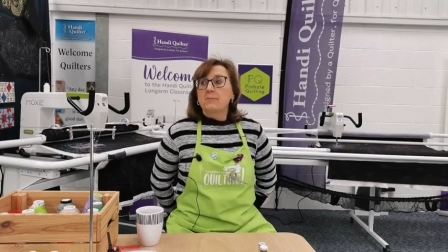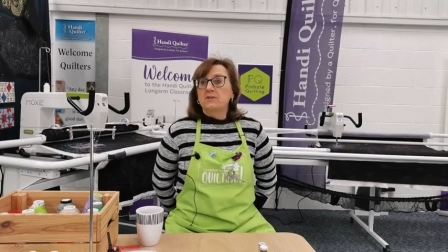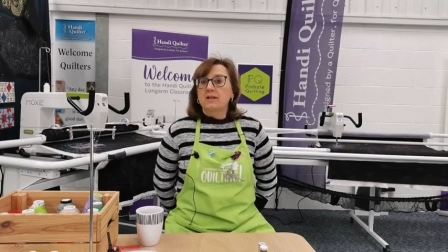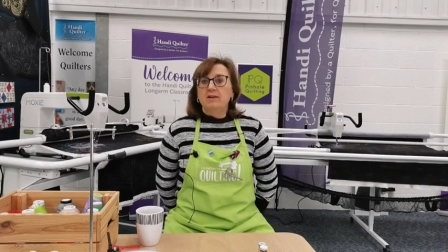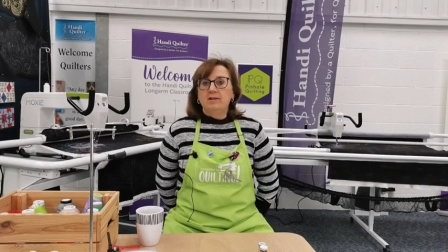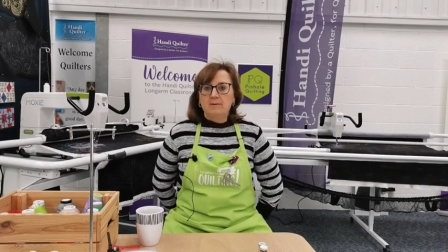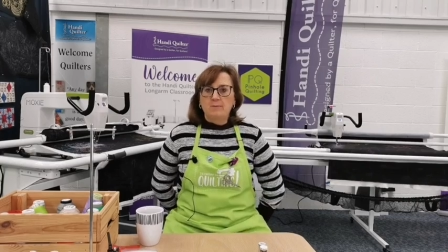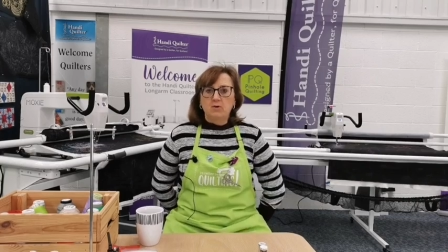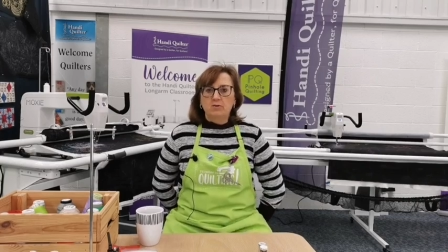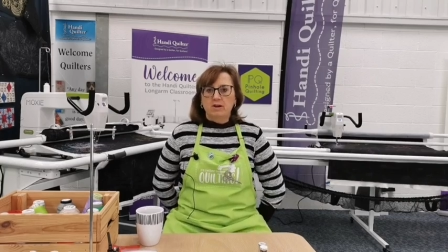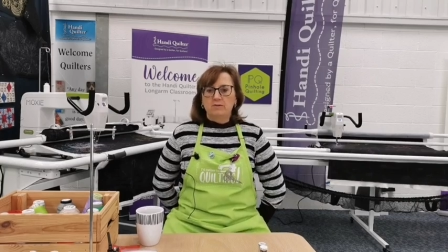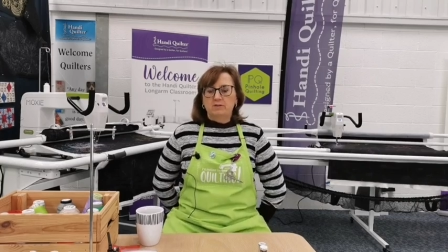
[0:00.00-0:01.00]
absolutely
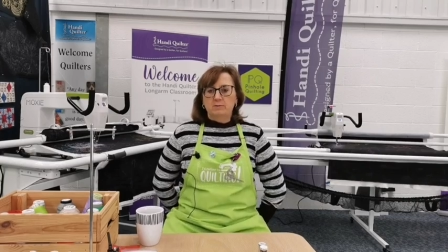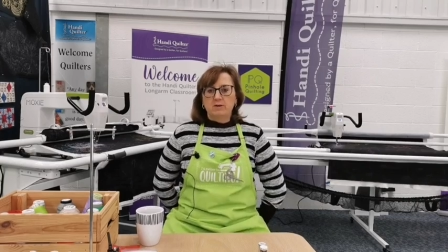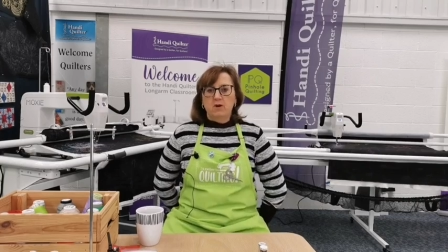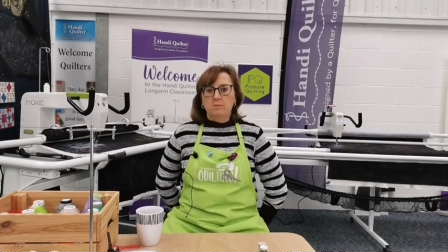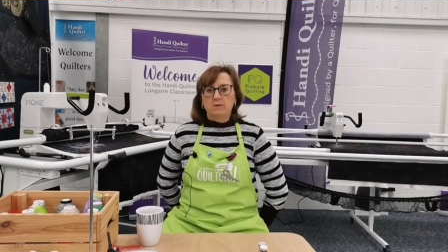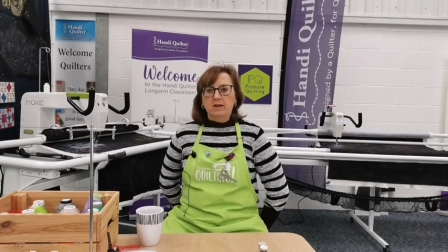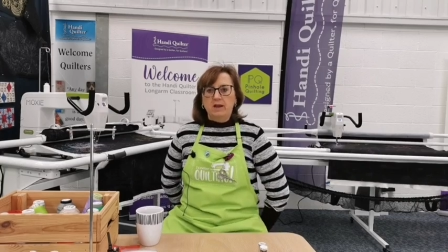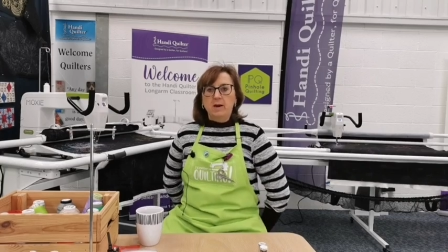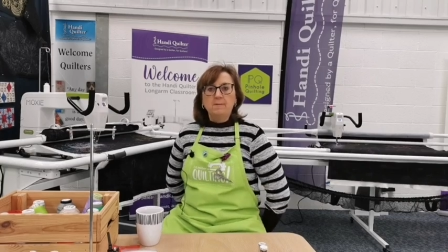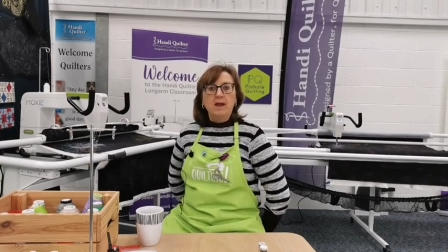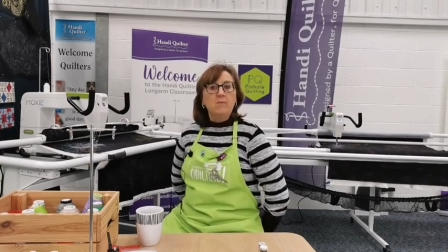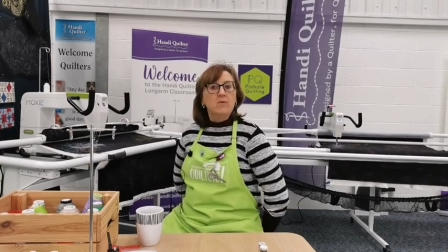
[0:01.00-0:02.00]
bowled over to be opening
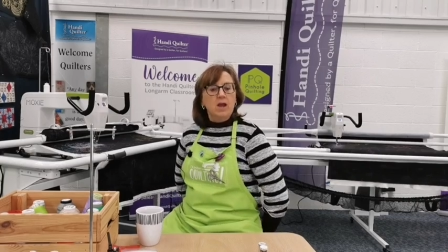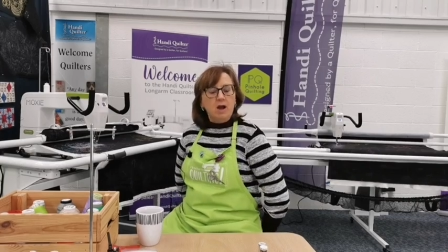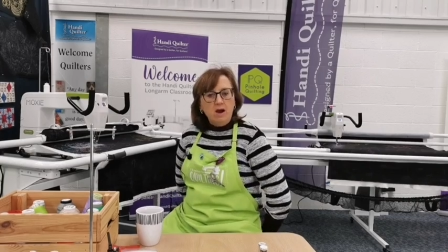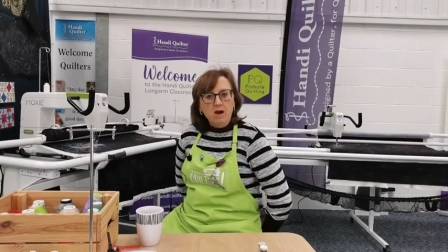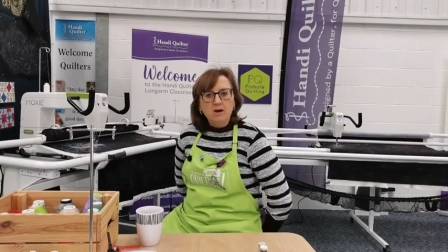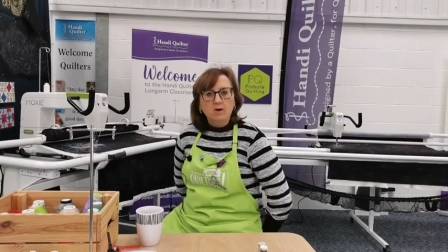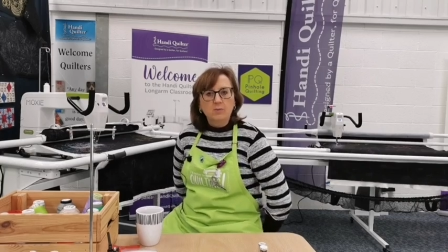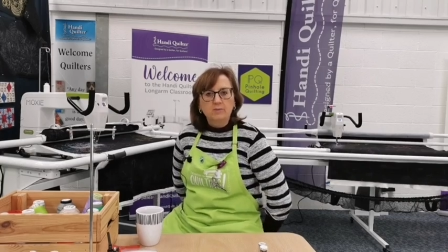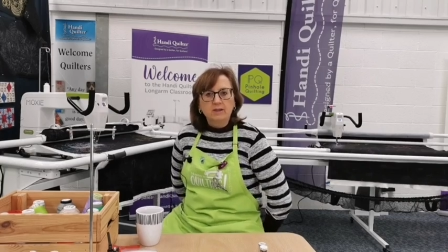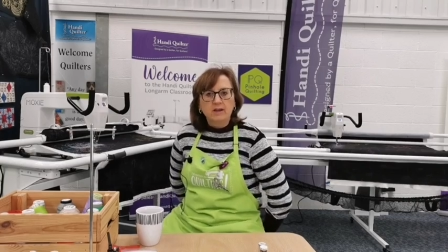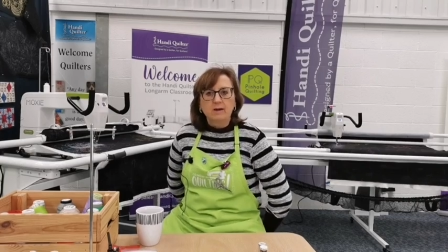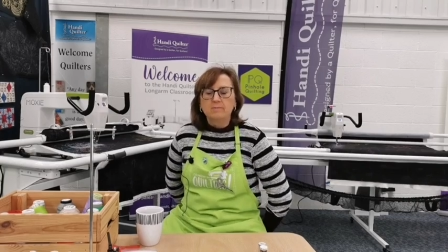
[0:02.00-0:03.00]
up, and we are
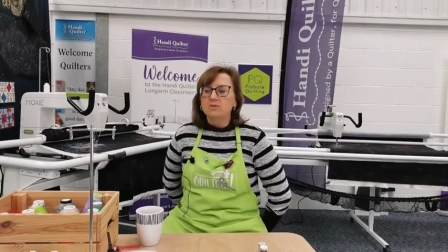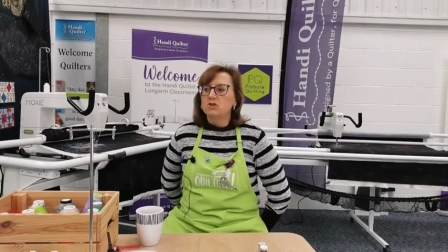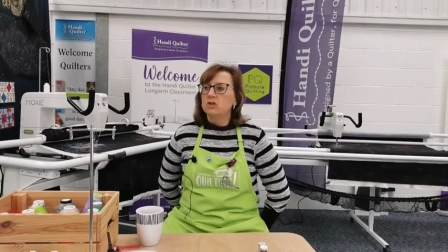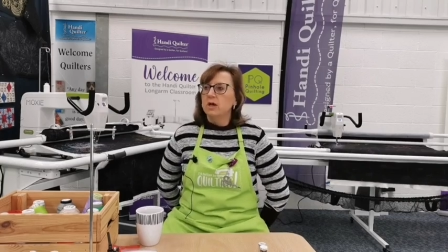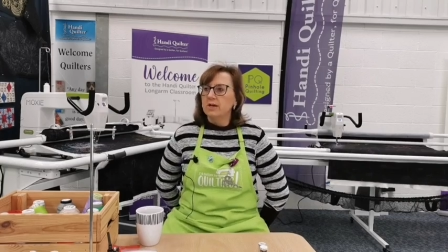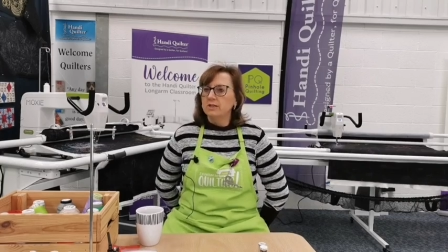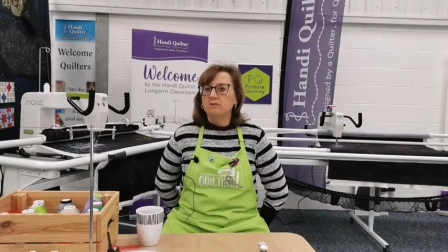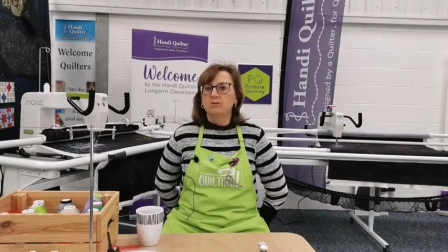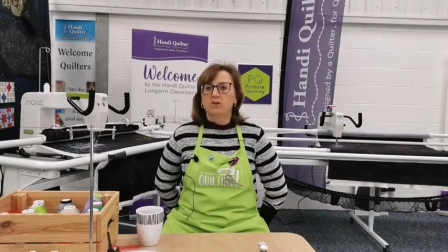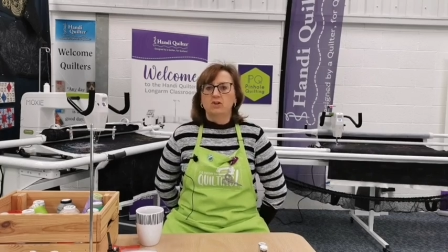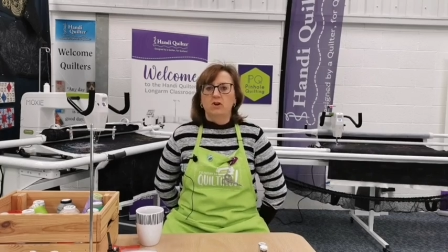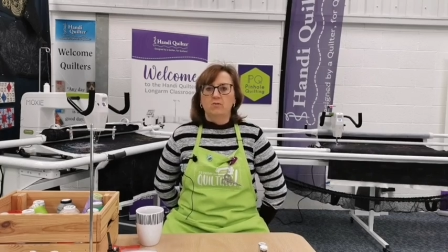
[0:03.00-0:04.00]
opening up just
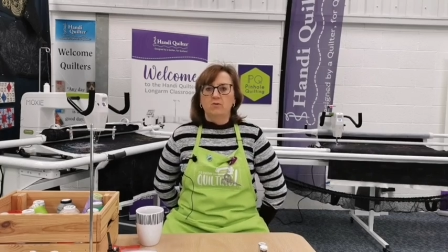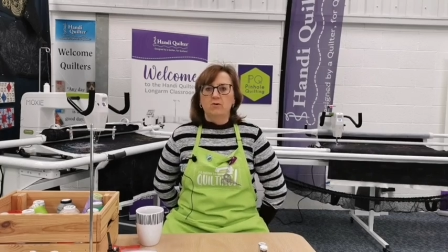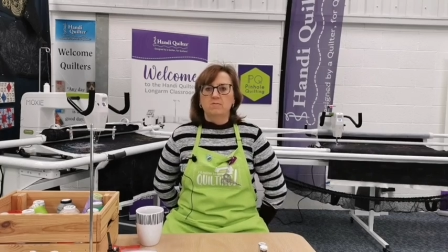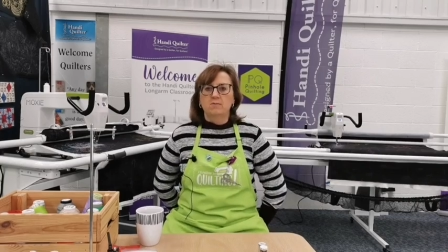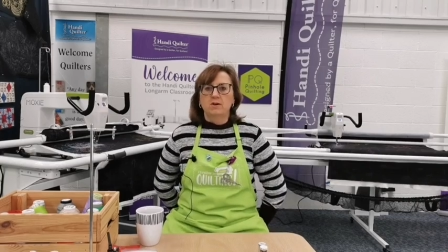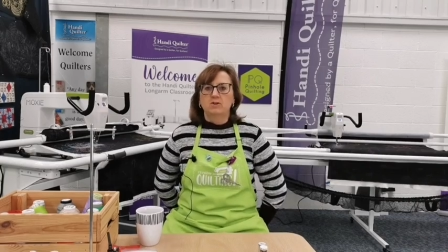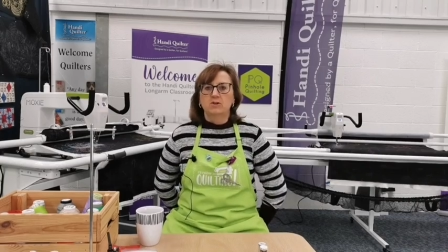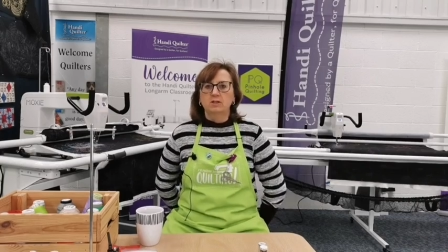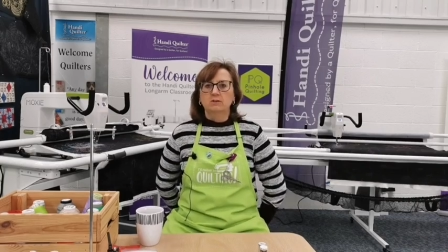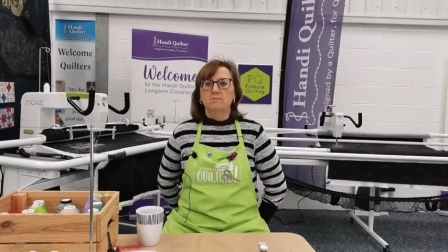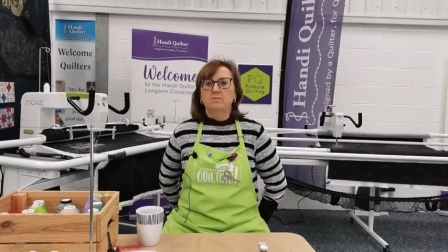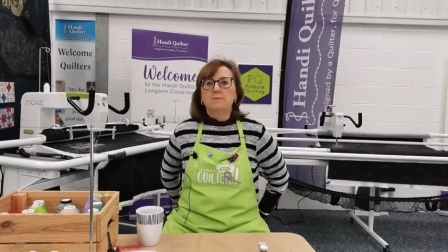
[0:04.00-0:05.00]
for Showroom,
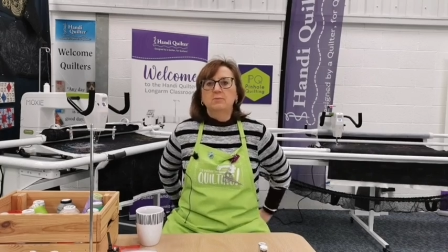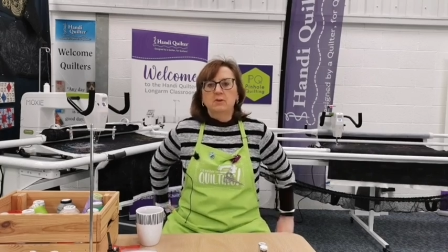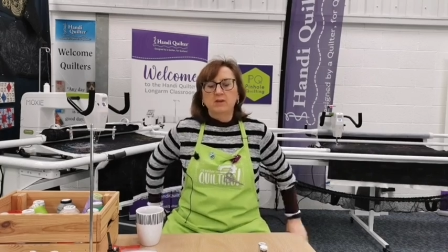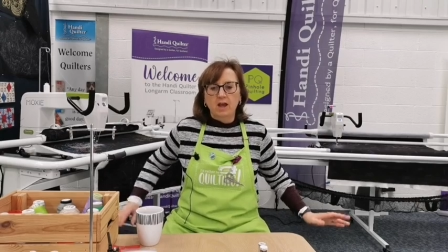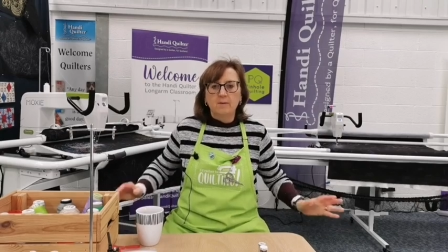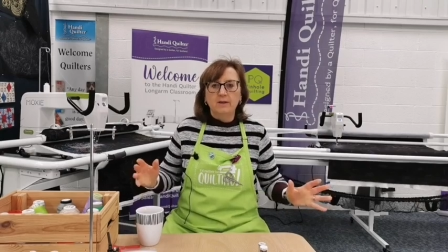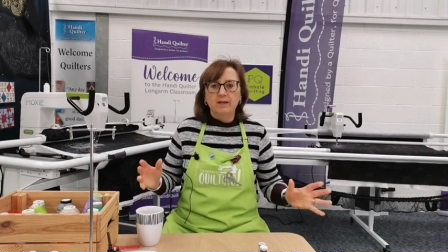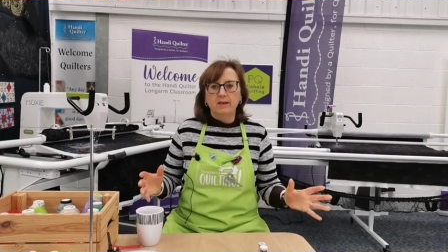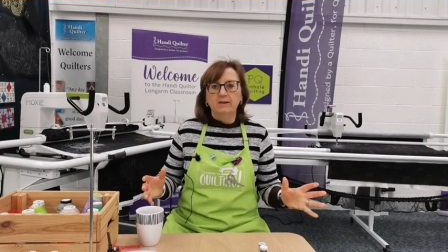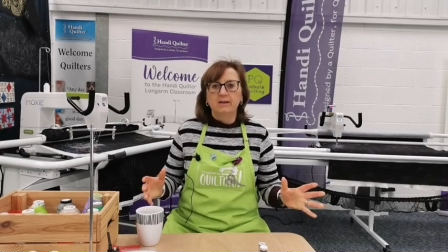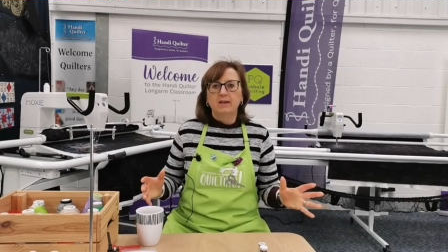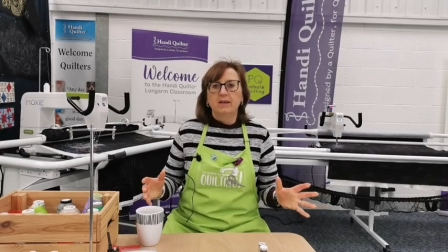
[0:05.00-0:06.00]
just for people to come
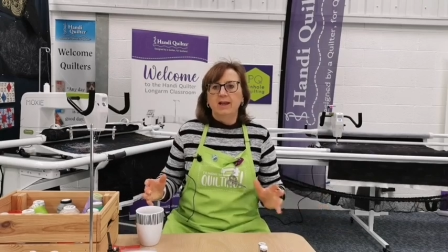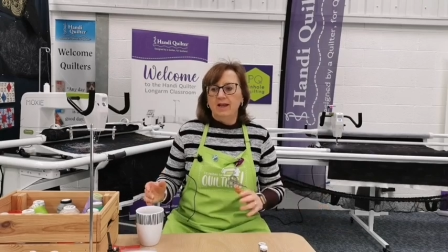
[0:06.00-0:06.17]
in.